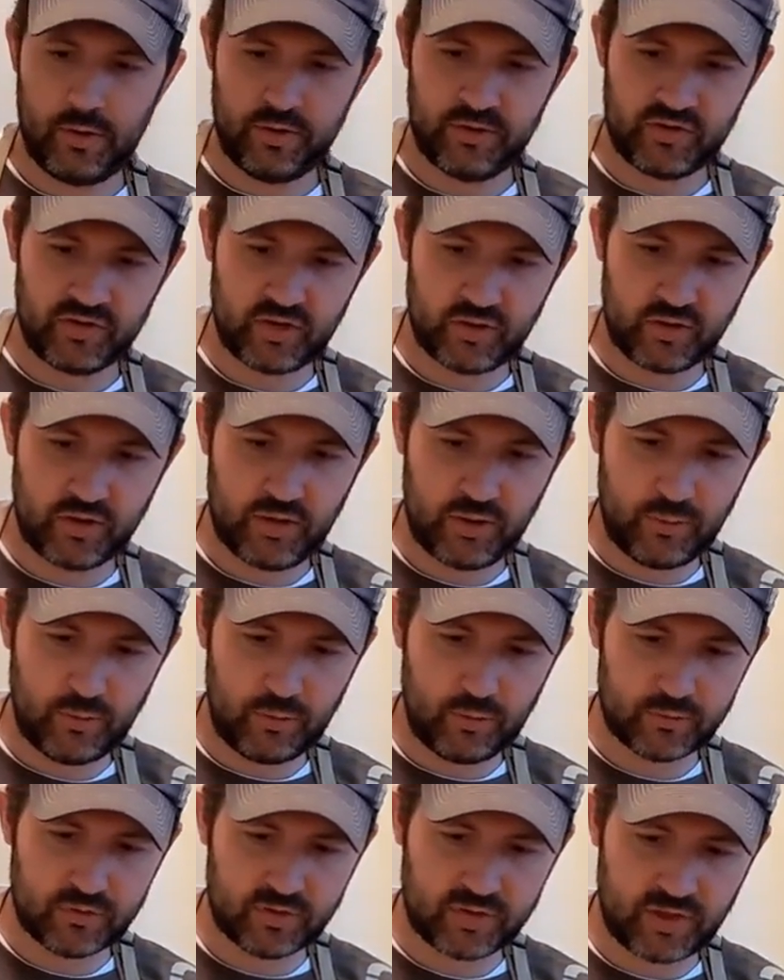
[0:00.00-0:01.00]
Unsung
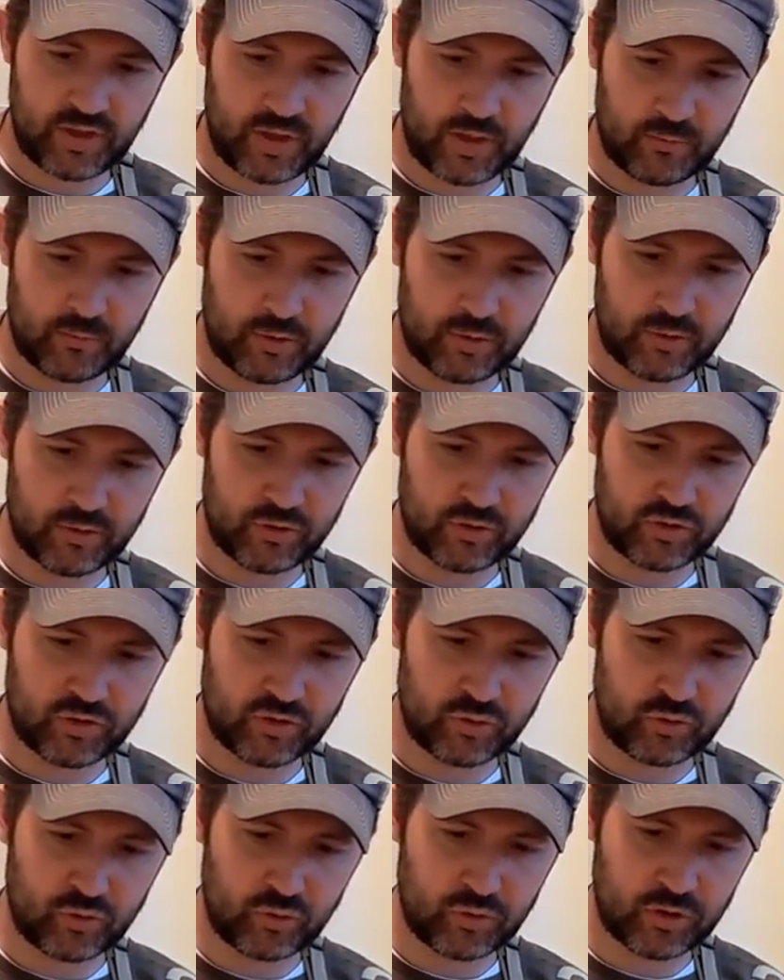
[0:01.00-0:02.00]
hero today. I'm gonna
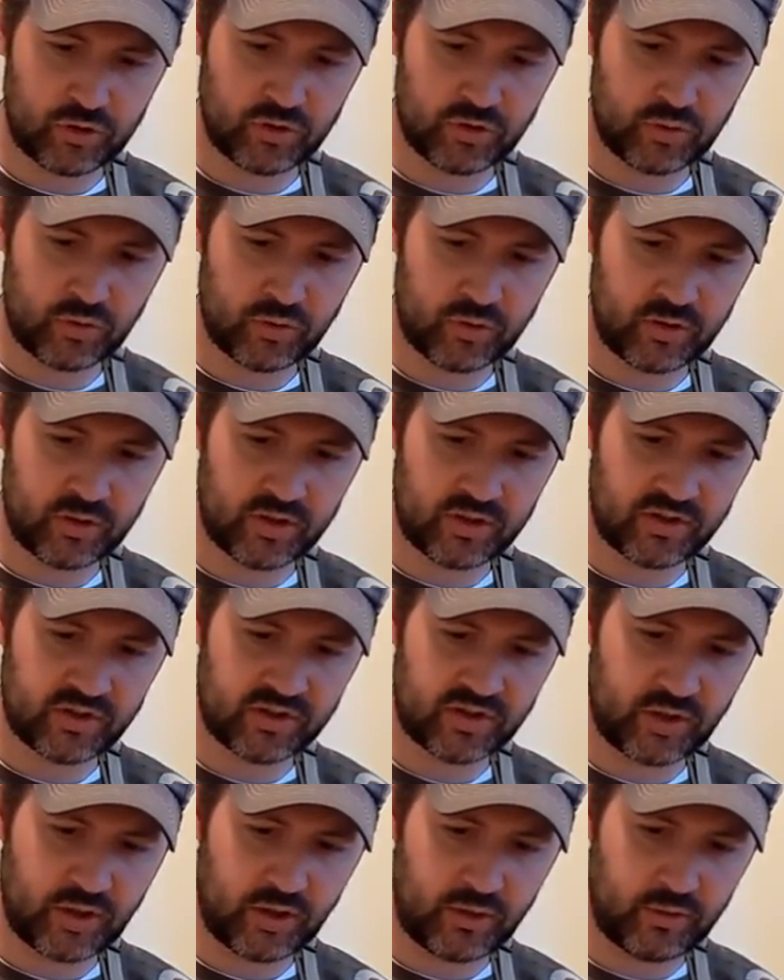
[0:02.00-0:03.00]
just drizzle
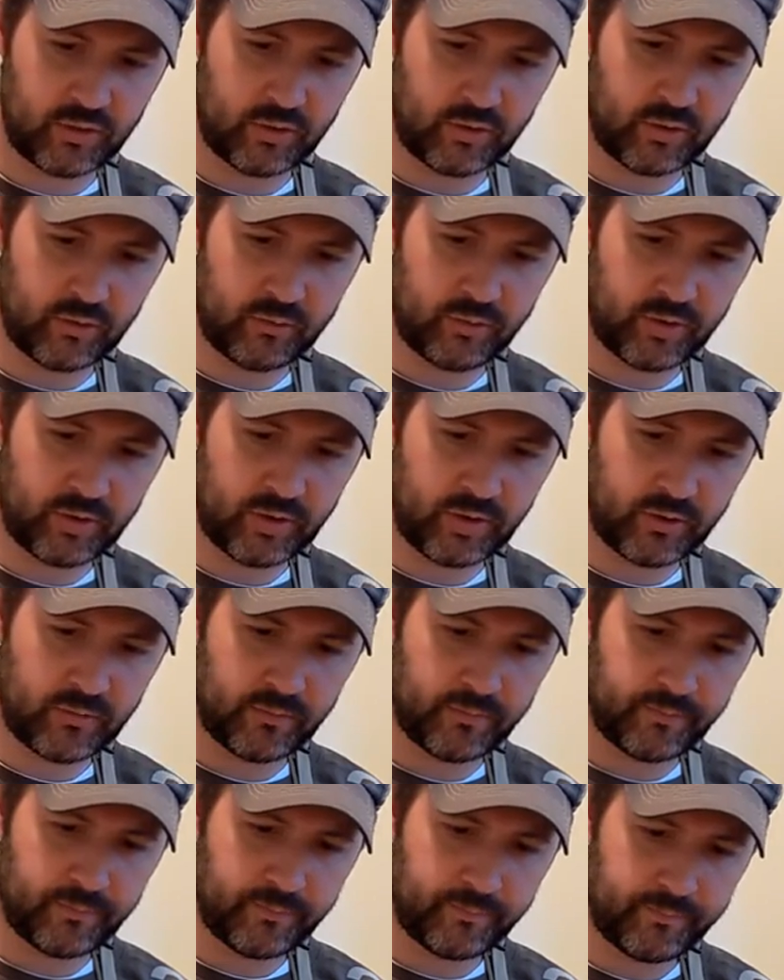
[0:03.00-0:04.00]
this a little bit
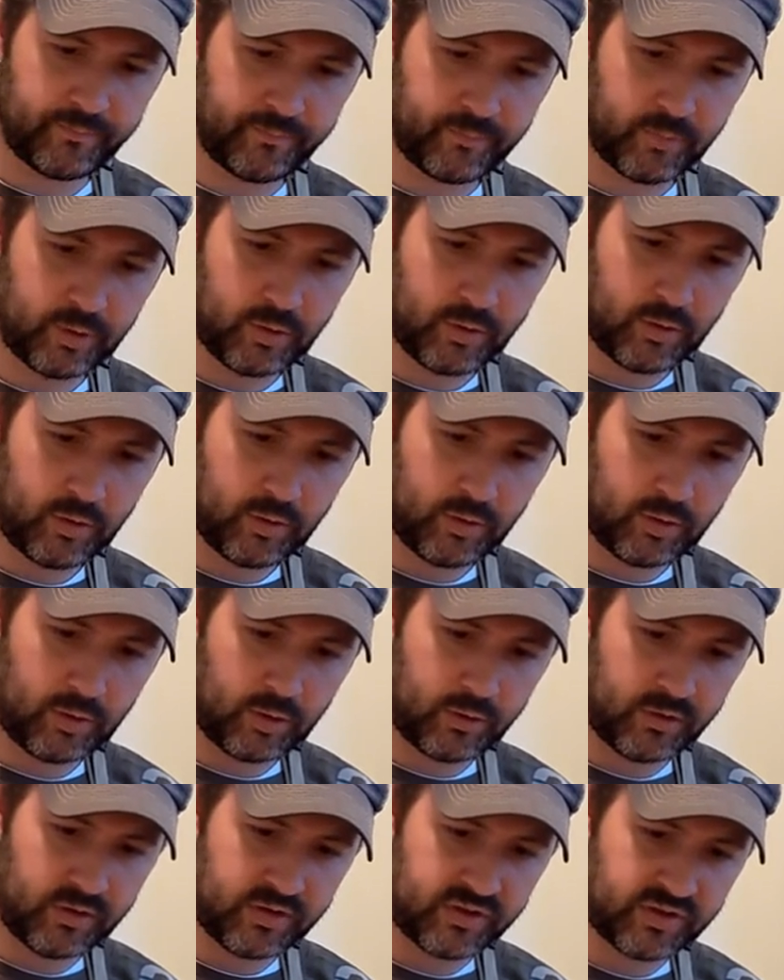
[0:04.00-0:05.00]

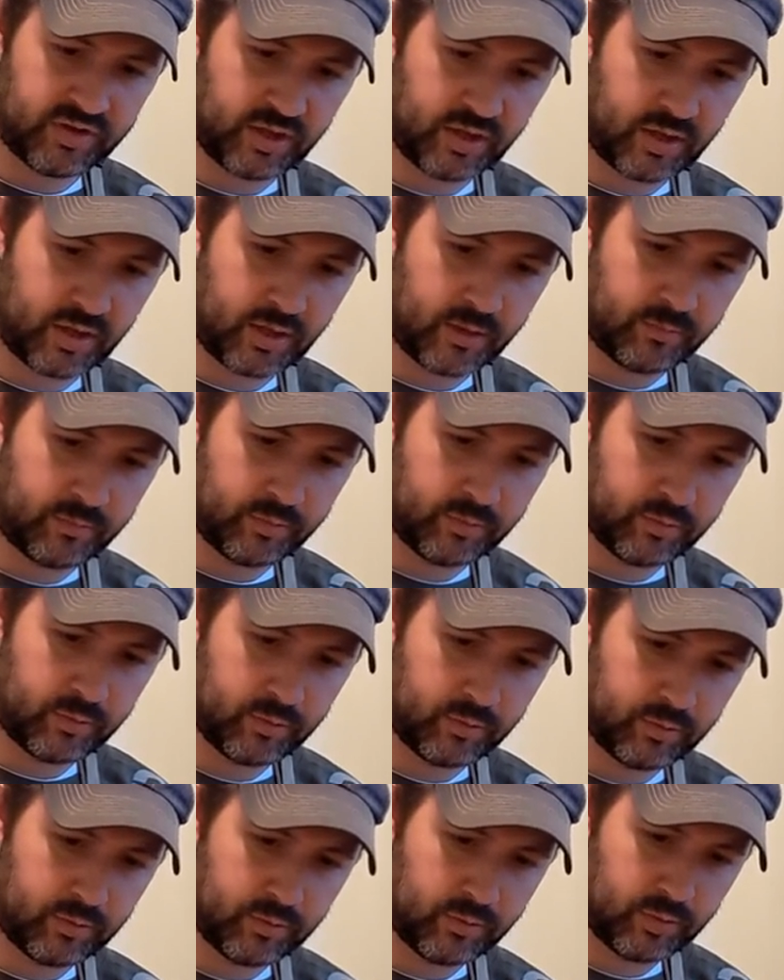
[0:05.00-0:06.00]
on the top.
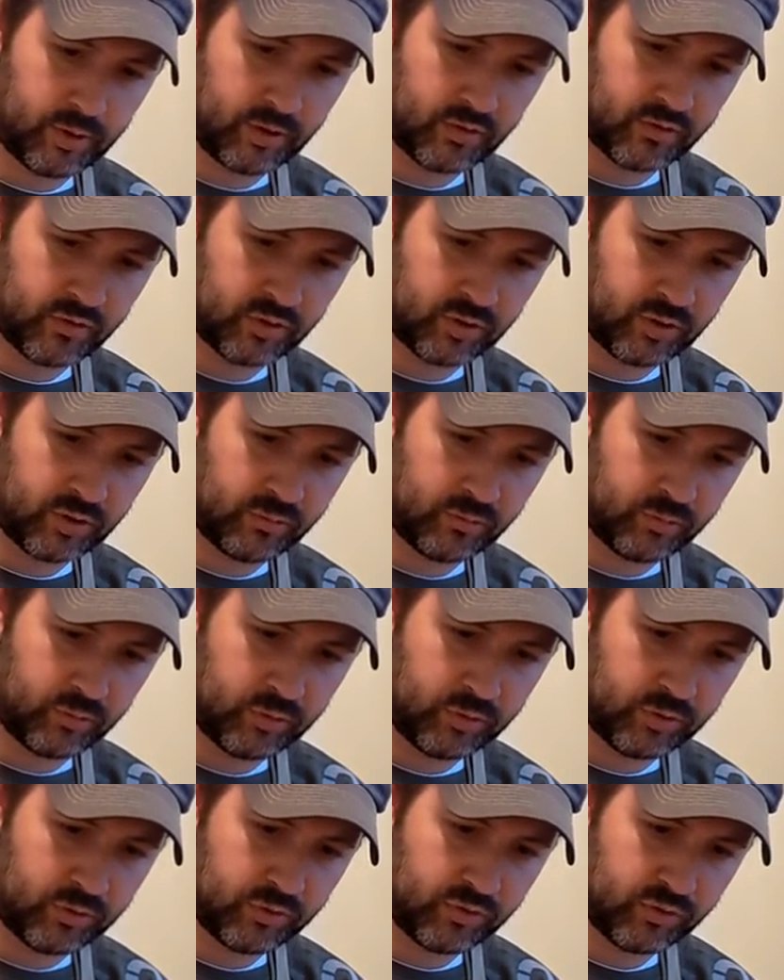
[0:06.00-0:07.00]
Not trying to
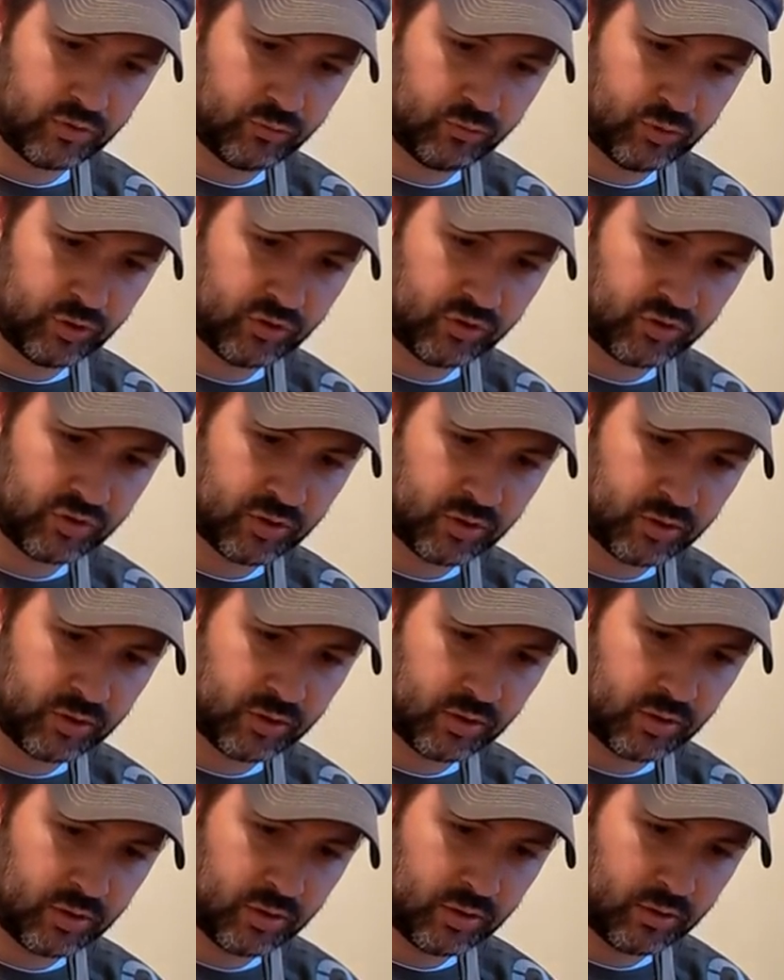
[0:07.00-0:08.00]
put too much
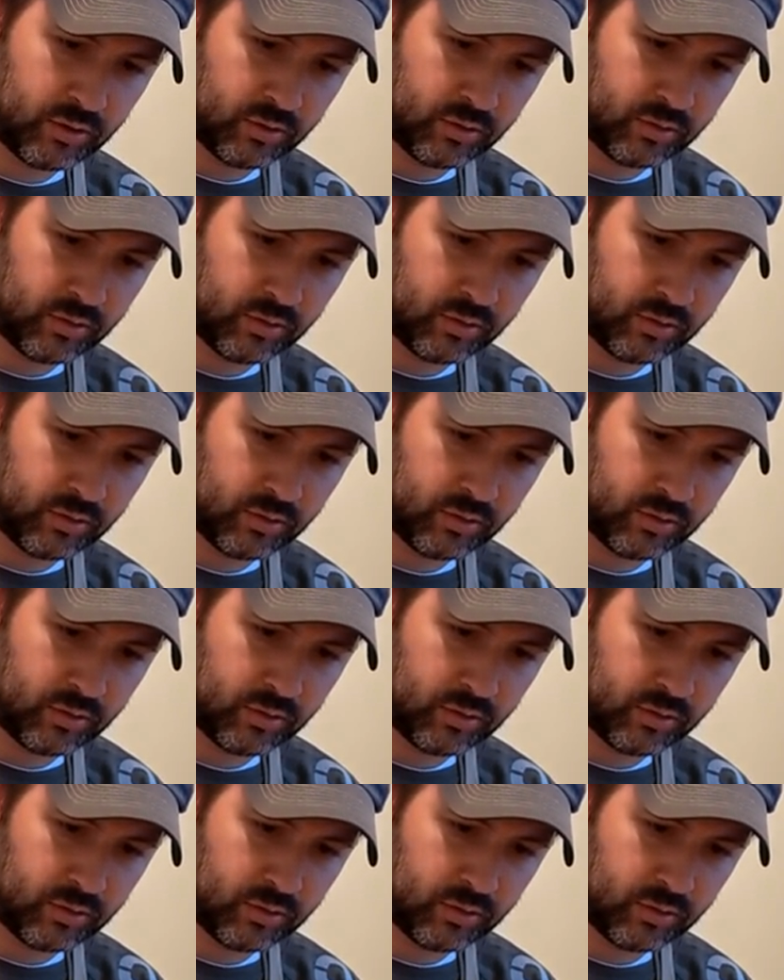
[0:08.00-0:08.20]
on there.